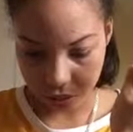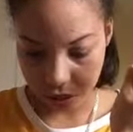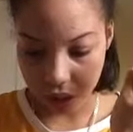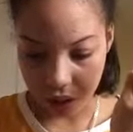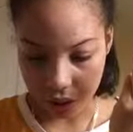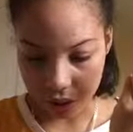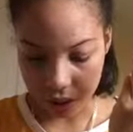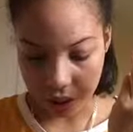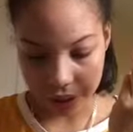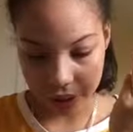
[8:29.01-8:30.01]
Yeah,
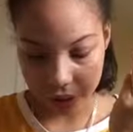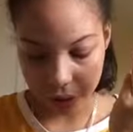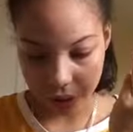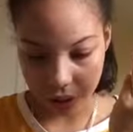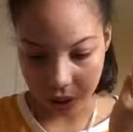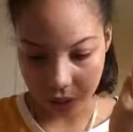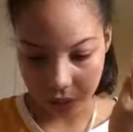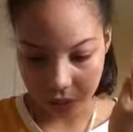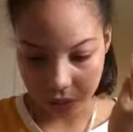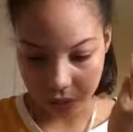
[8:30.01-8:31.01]
I think that's most of
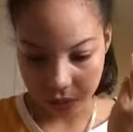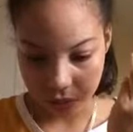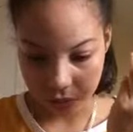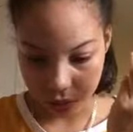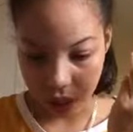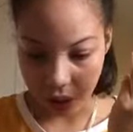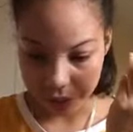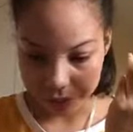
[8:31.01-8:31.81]
them. Yeah.